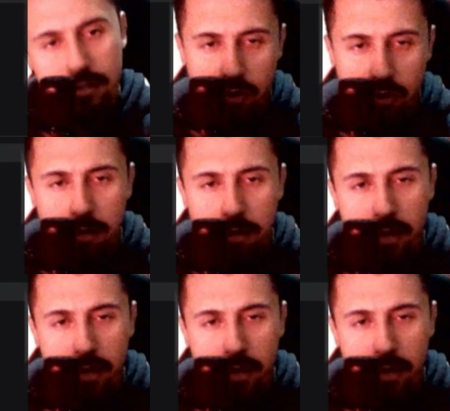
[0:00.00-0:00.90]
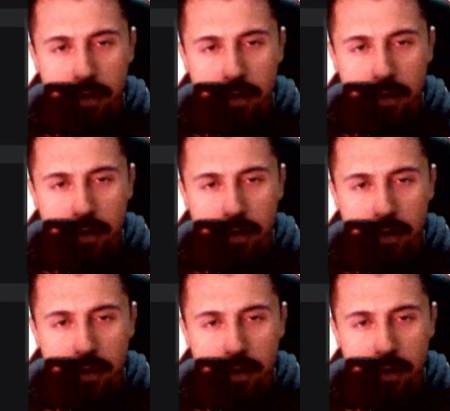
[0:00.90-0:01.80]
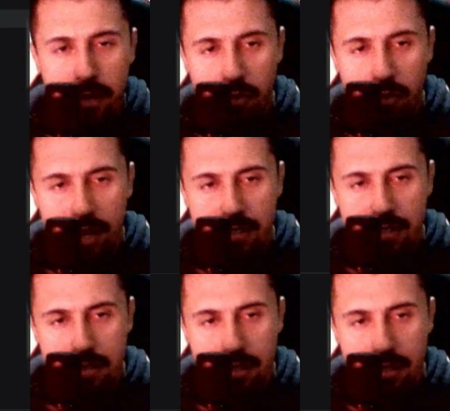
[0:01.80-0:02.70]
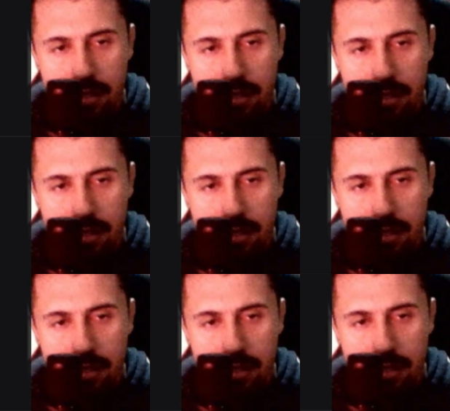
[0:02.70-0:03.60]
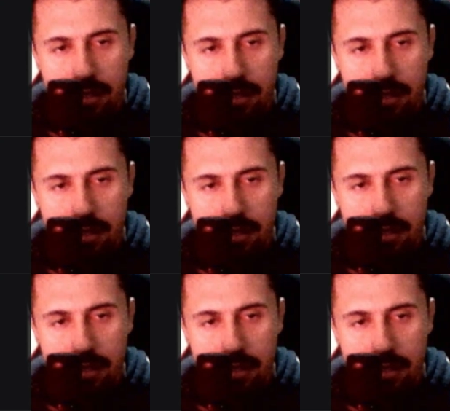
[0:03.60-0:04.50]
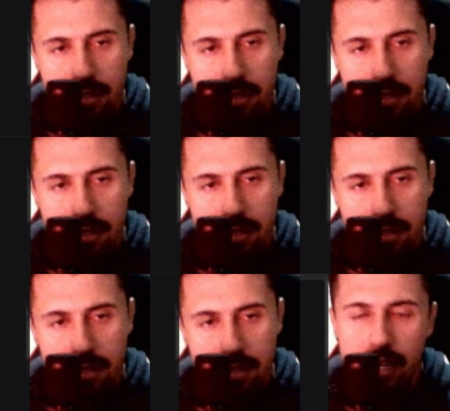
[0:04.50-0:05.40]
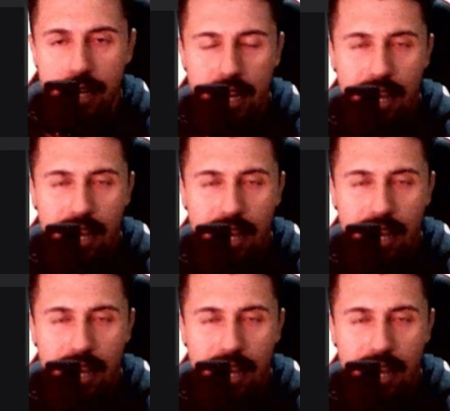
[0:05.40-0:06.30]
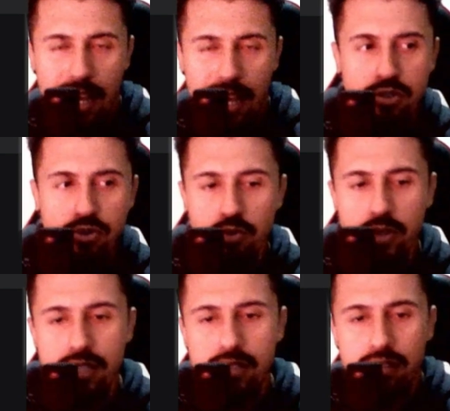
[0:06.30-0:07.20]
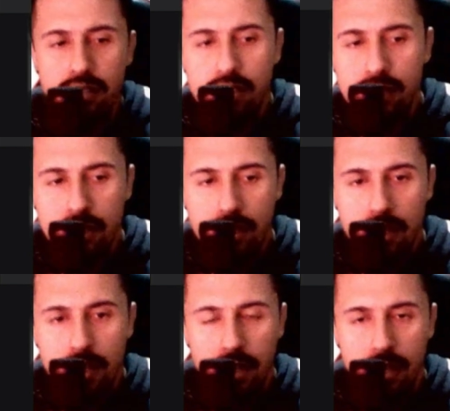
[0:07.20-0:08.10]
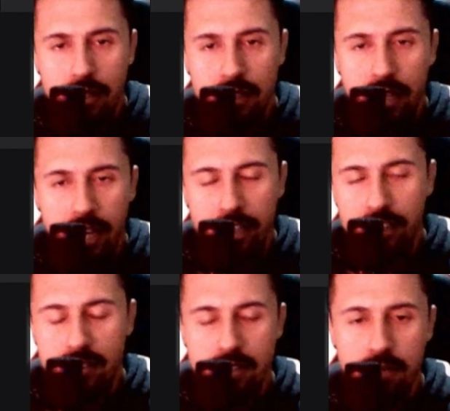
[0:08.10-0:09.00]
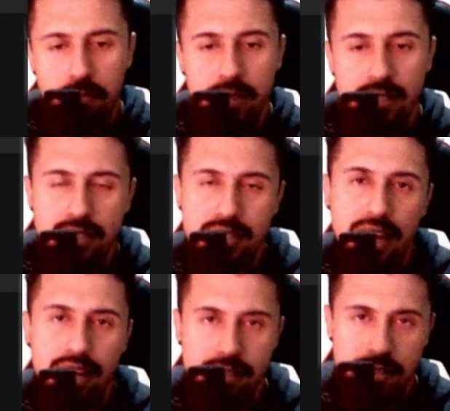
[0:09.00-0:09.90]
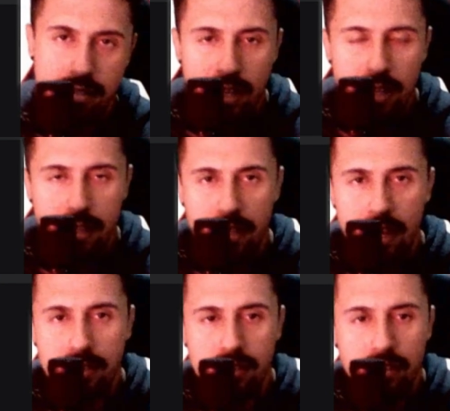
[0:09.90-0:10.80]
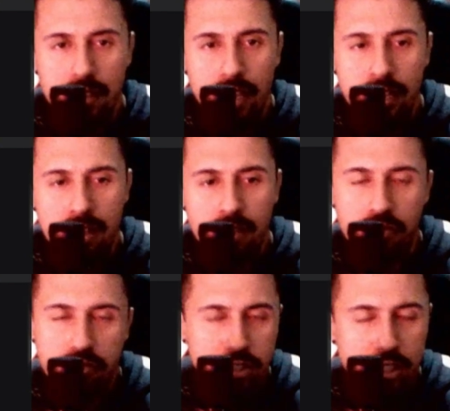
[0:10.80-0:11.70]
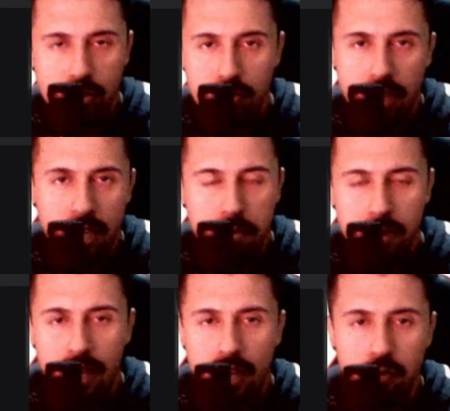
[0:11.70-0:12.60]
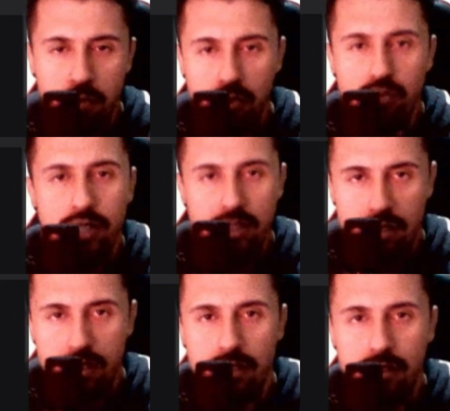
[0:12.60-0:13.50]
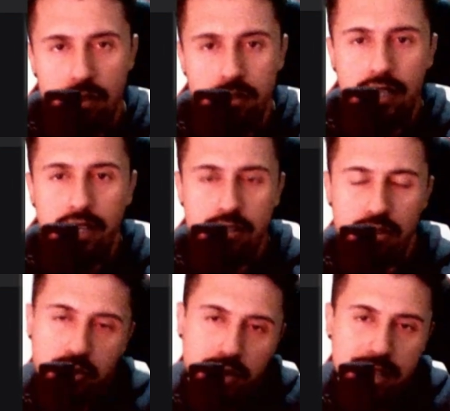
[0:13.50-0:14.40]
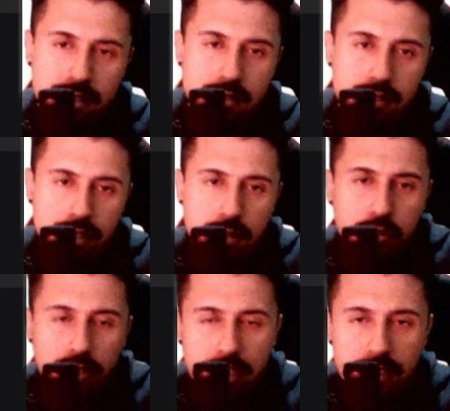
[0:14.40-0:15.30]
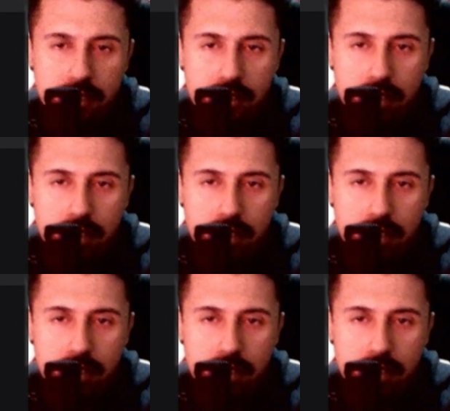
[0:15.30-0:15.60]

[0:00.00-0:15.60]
You can make your HTTP requests in this URL right here, and it is going to return the HTTP status that an official API would return. Okay, so you can simulate